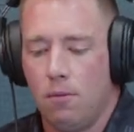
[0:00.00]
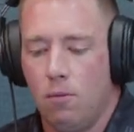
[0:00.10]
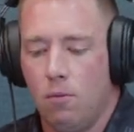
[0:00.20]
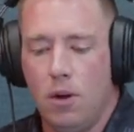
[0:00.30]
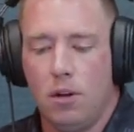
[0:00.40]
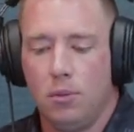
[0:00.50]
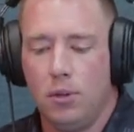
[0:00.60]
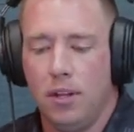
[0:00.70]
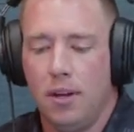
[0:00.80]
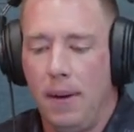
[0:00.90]
Welcome to
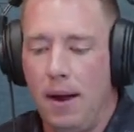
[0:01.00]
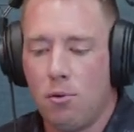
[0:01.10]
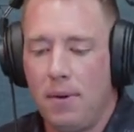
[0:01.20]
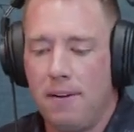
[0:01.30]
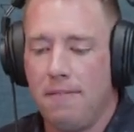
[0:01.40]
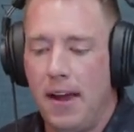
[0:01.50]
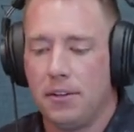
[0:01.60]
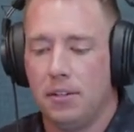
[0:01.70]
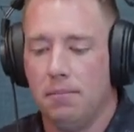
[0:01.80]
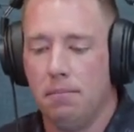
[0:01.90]
the Powered by
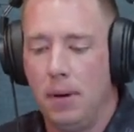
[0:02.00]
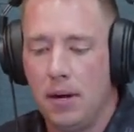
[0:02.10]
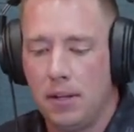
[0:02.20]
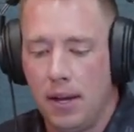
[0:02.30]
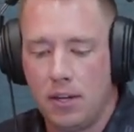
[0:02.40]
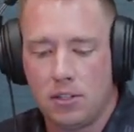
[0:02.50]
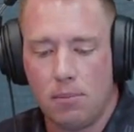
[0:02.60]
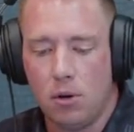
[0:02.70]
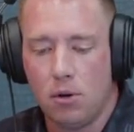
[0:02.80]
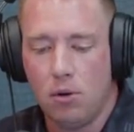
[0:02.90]
Factum podcast. I'm
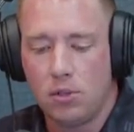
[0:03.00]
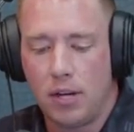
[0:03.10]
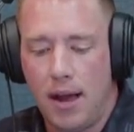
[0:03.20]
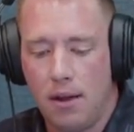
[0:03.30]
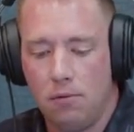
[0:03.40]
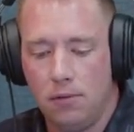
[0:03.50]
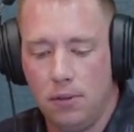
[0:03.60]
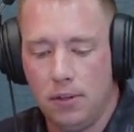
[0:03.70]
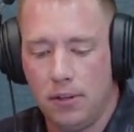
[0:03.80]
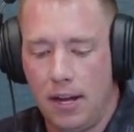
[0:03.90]
your host, Kyle
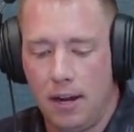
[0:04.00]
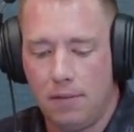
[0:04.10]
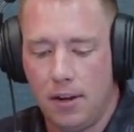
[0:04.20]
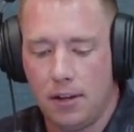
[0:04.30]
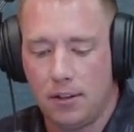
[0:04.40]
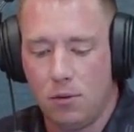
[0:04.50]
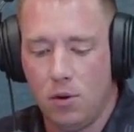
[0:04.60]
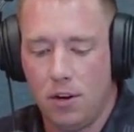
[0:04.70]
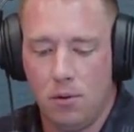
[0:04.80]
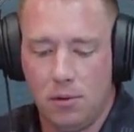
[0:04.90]
Fuller, and I've got the
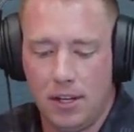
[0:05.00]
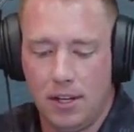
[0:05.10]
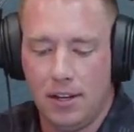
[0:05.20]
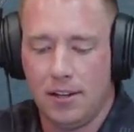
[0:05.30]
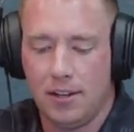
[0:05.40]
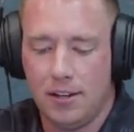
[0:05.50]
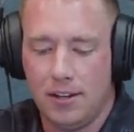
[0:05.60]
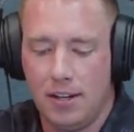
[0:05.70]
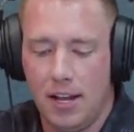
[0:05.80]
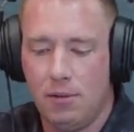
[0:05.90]
one and only
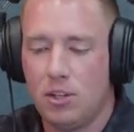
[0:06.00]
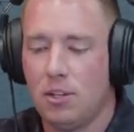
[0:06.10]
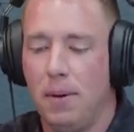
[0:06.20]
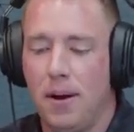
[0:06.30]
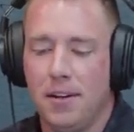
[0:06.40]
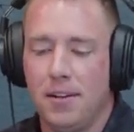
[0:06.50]
David Zapata